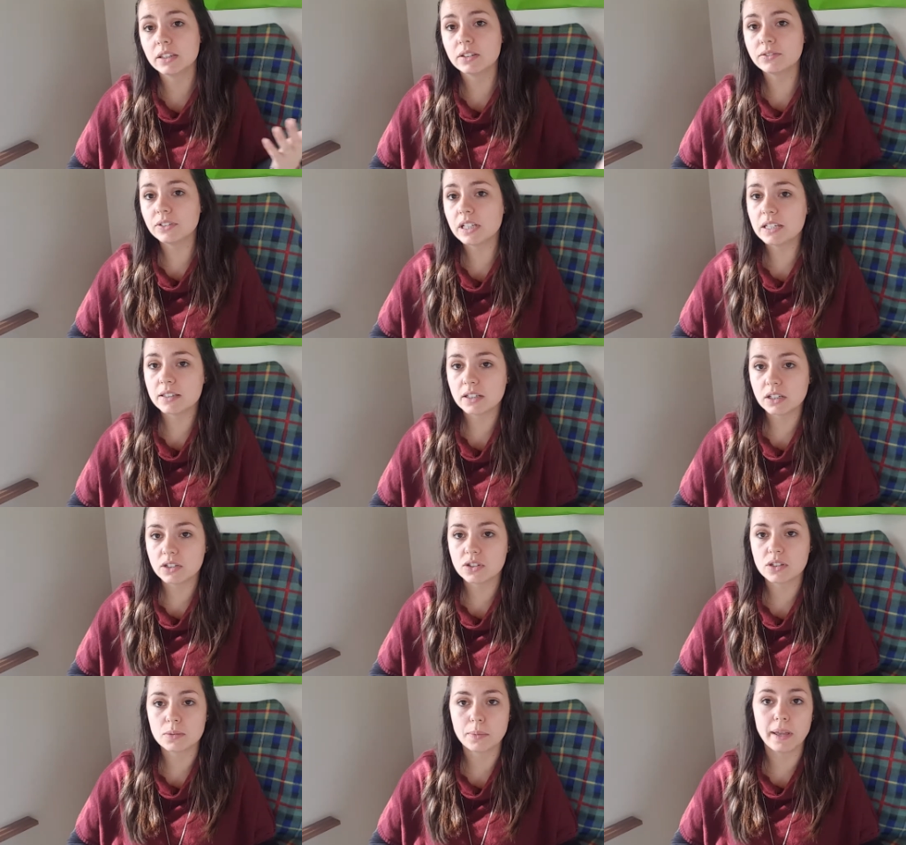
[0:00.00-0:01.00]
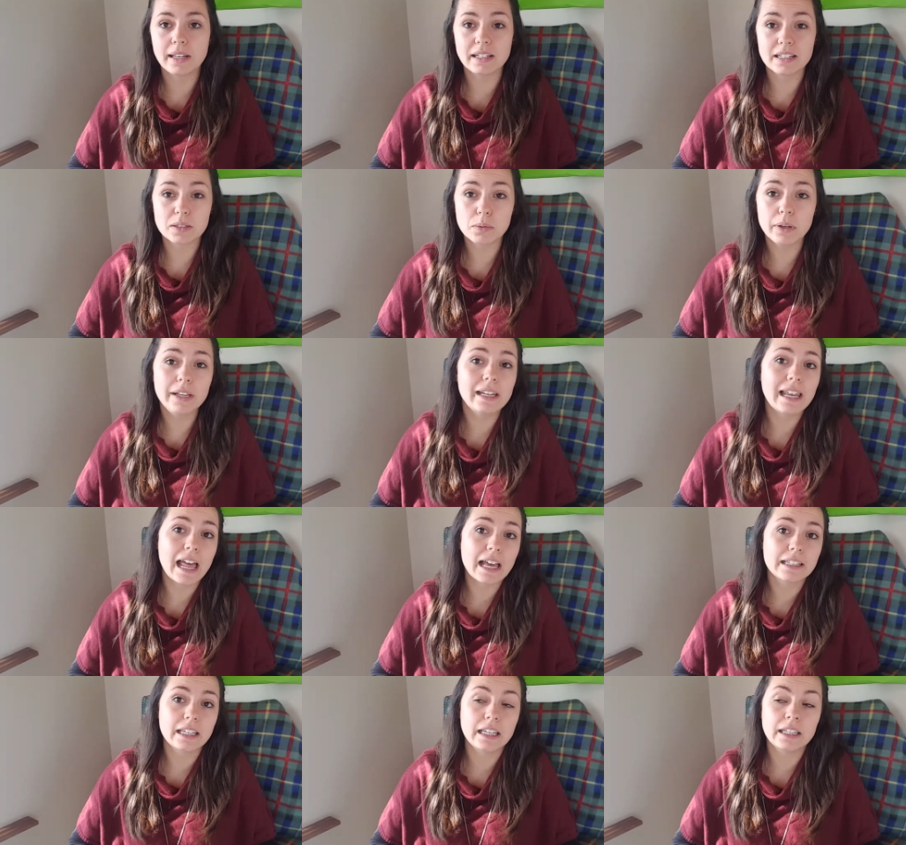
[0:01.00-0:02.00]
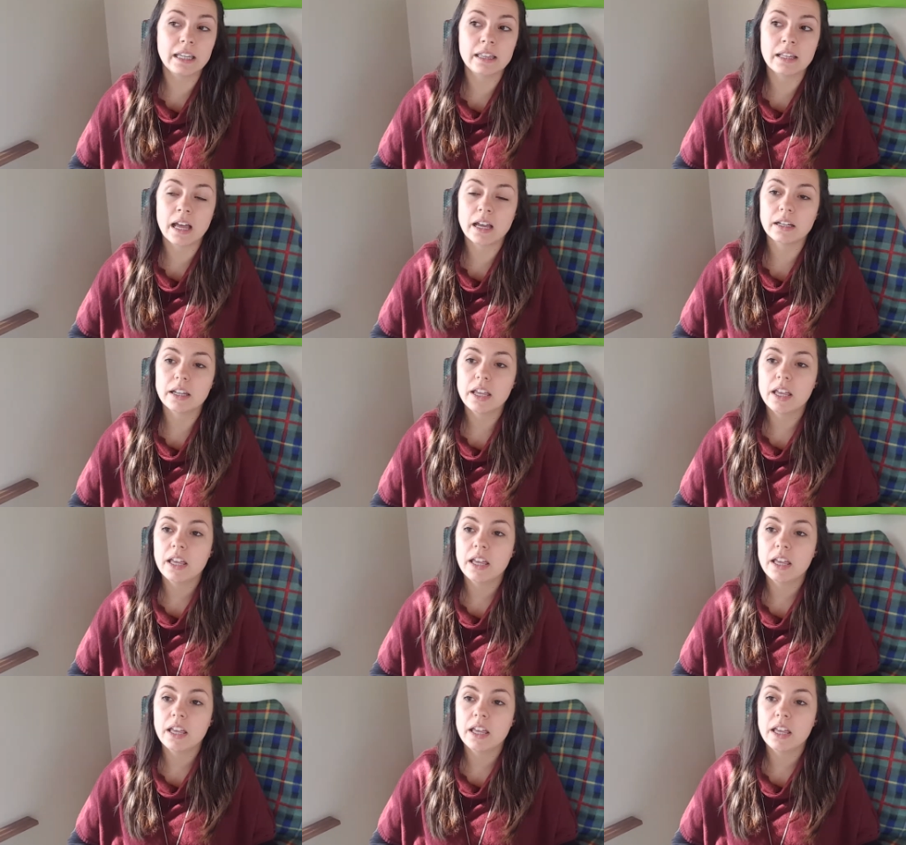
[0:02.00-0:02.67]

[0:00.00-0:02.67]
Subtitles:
the research as well is quite lacking in that